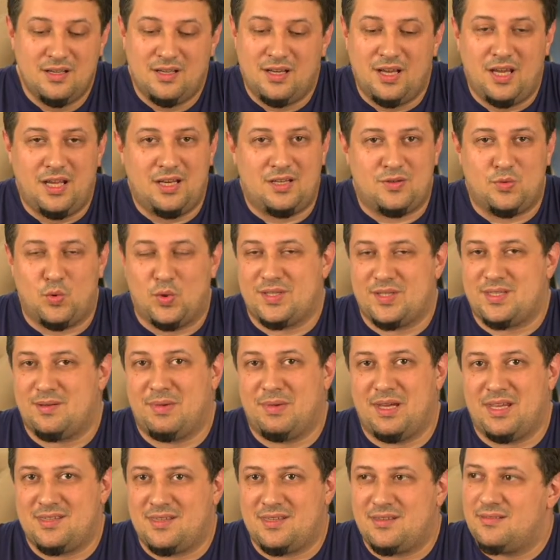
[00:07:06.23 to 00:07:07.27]
It was
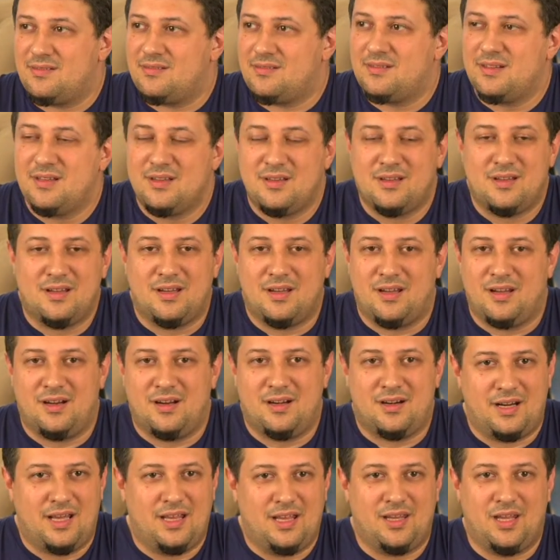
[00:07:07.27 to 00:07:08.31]
amazing,
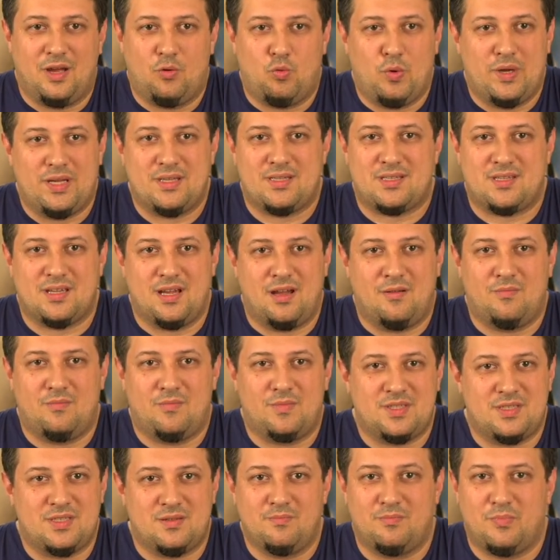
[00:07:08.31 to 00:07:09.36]
really, with some
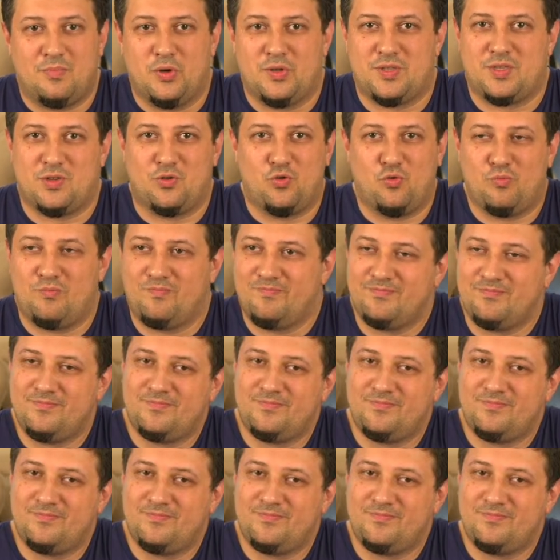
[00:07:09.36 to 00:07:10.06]
symposium.